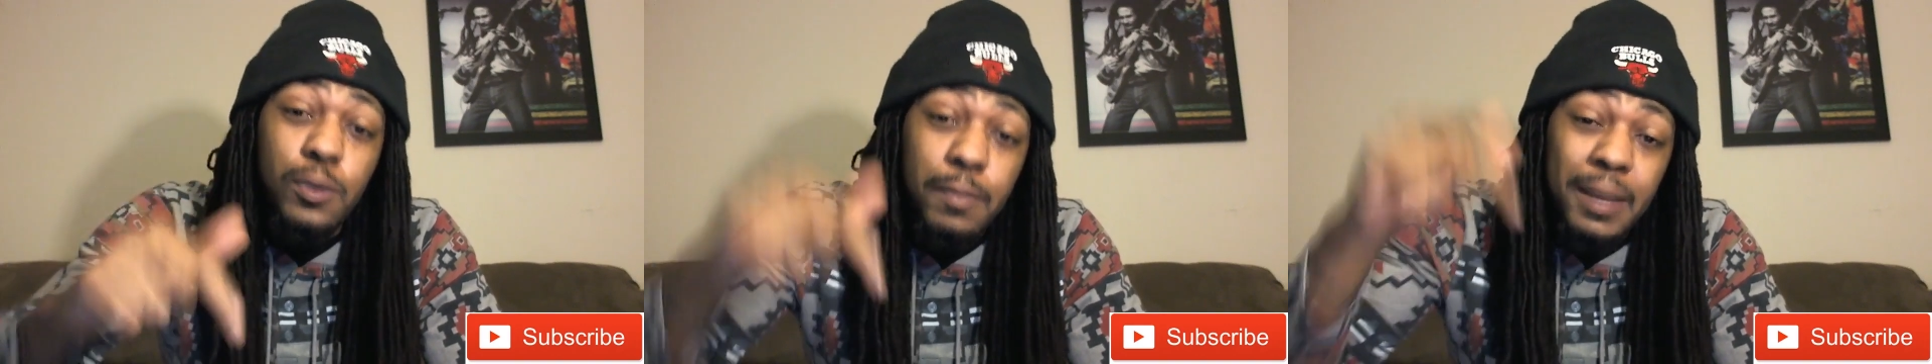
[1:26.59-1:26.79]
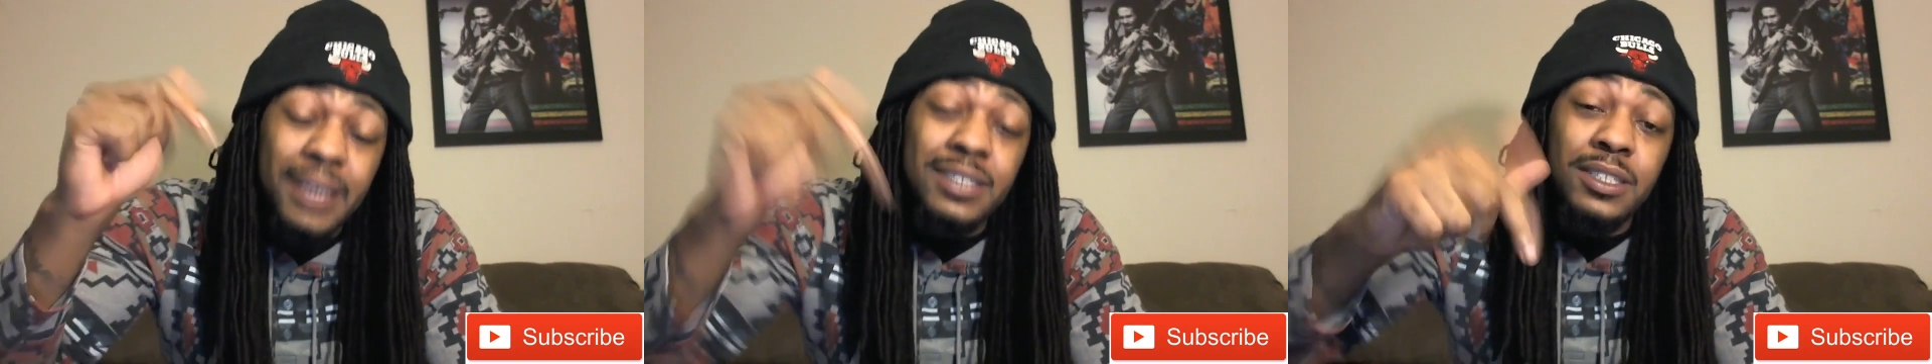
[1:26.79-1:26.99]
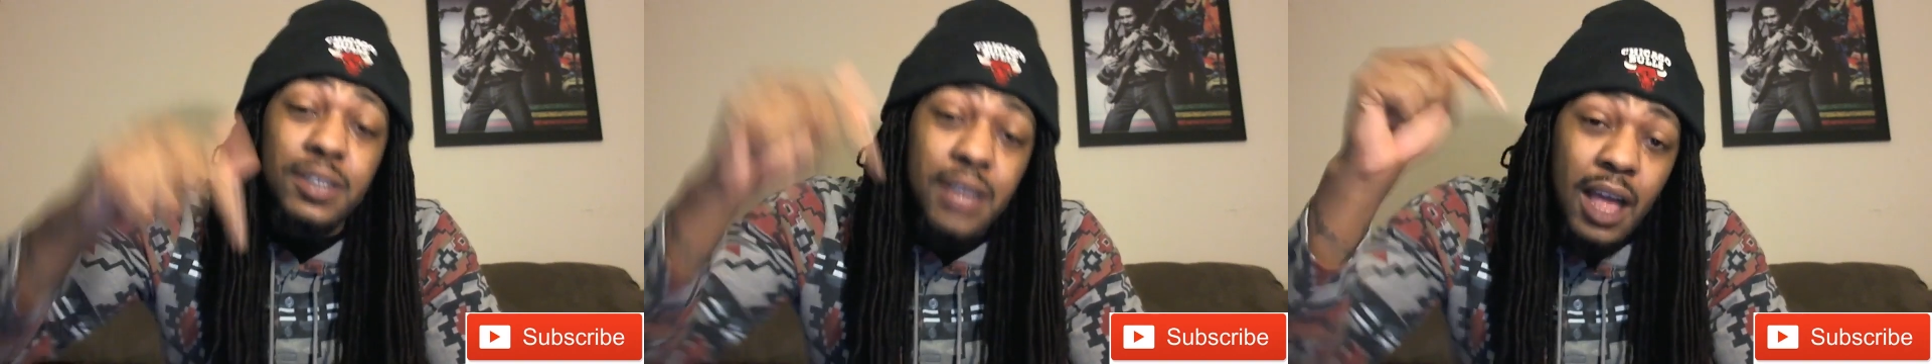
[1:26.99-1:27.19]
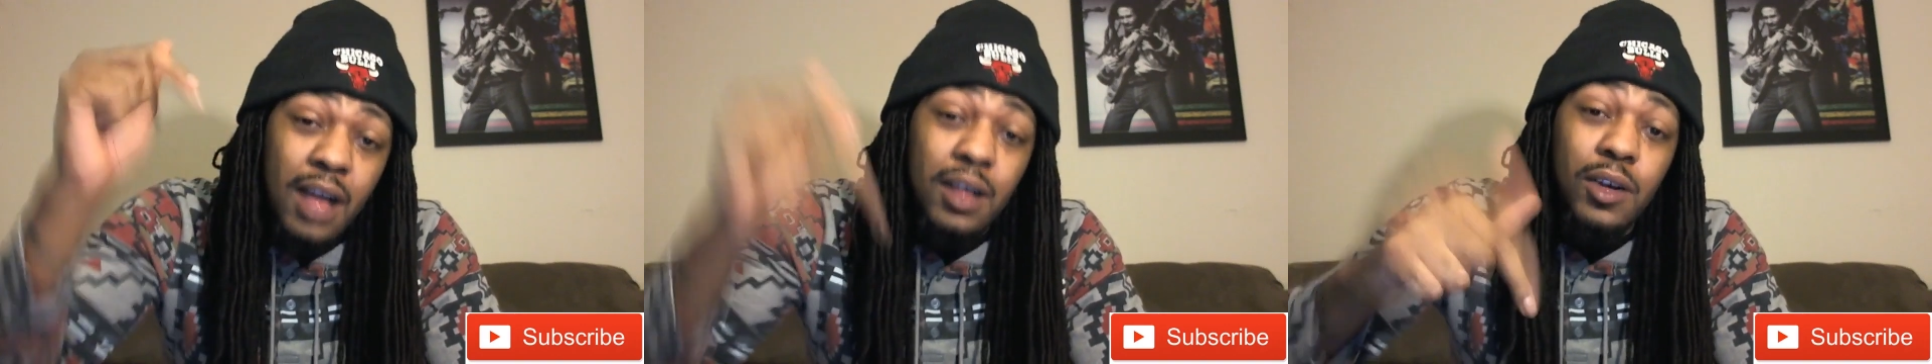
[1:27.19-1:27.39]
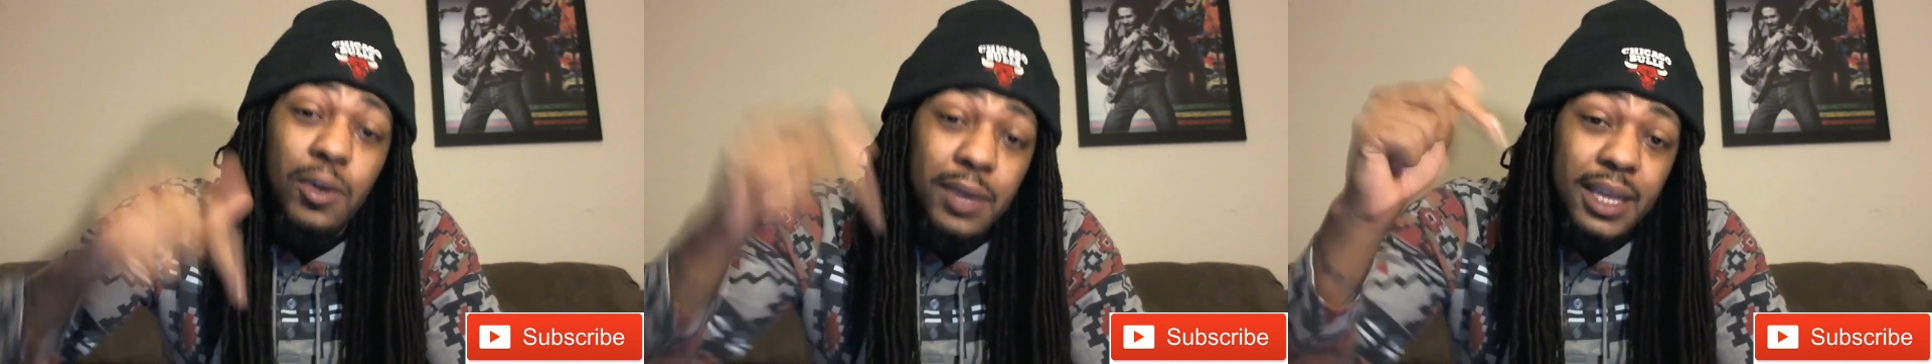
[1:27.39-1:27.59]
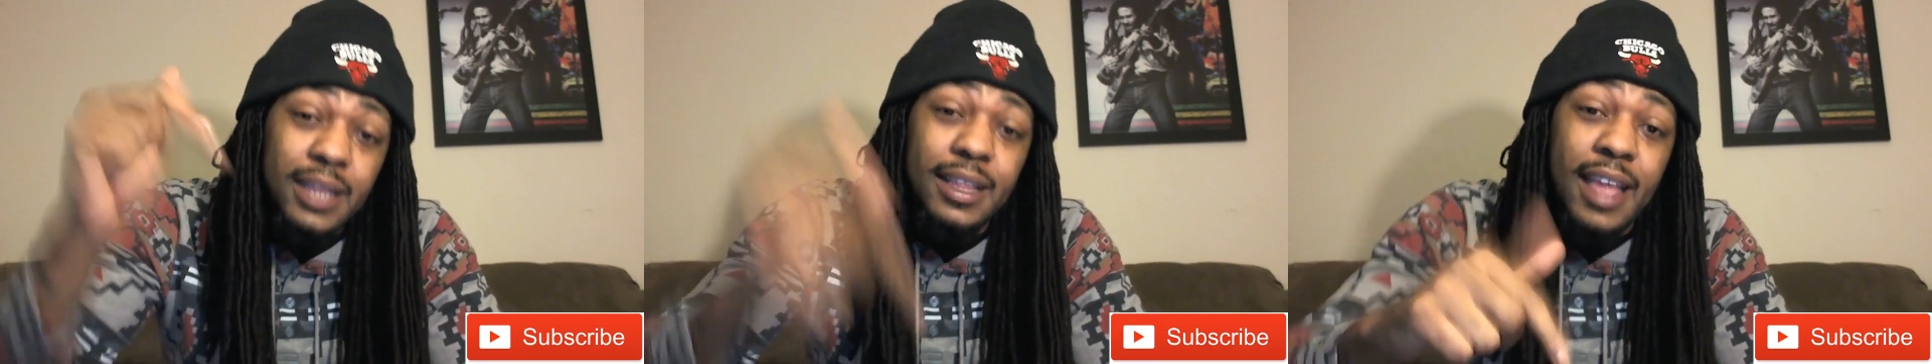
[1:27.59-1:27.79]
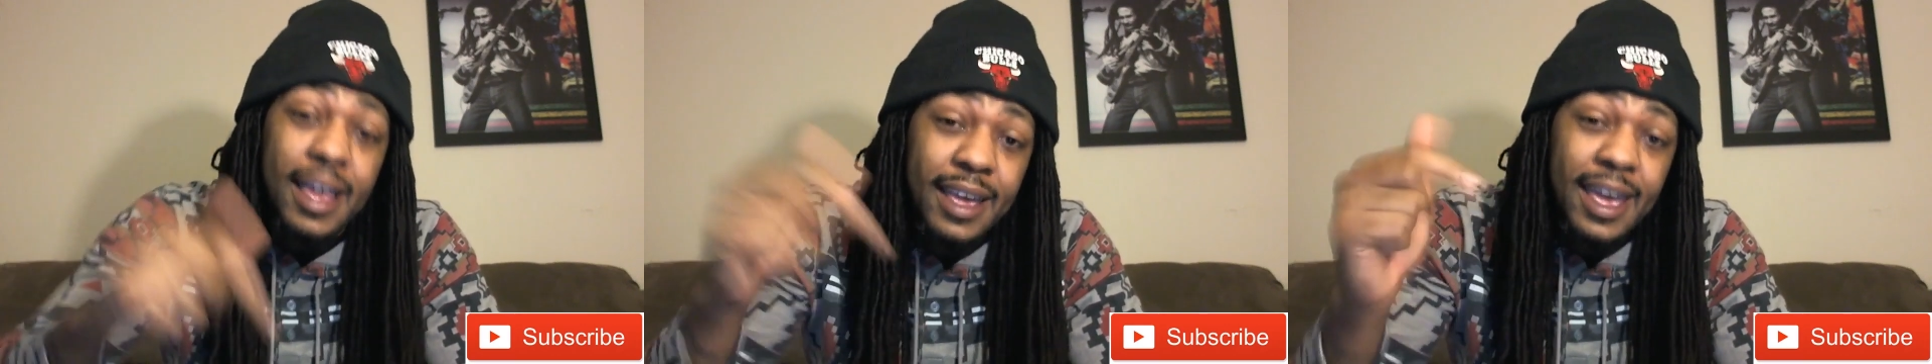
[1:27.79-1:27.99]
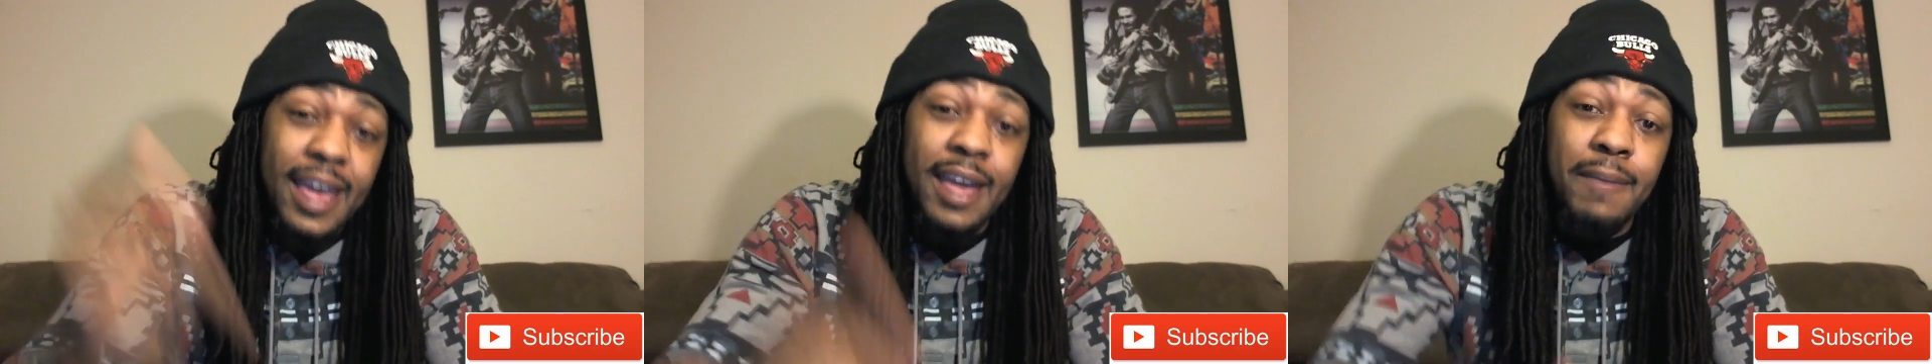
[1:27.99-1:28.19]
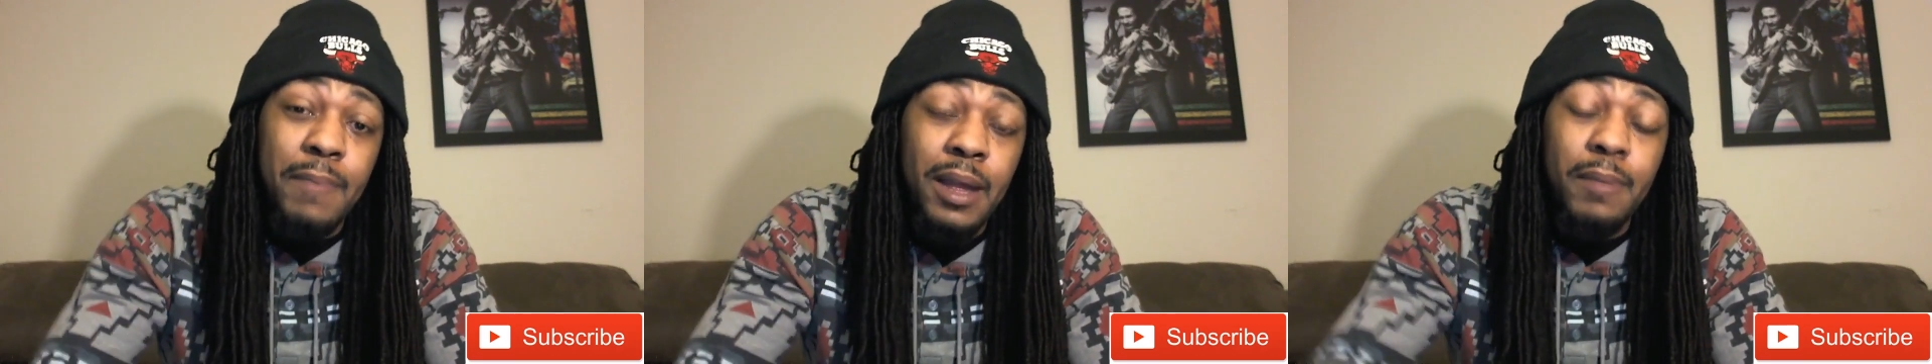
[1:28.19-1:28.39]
Make sure y'all go get that game, man.